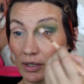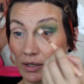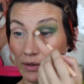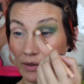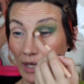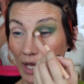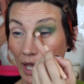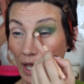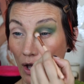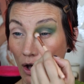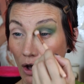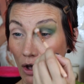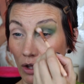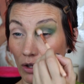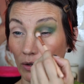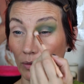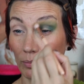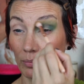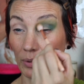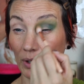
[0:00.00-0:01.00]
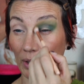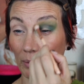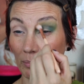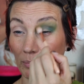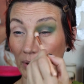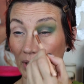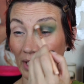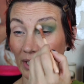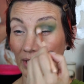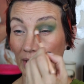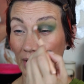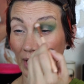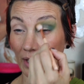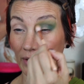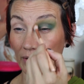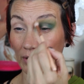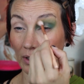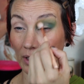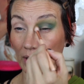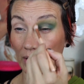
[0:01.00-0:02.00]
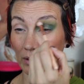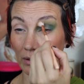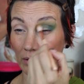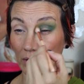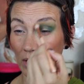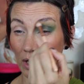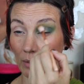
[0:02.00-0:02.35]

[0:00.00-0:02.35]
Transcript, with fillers: They all blend together and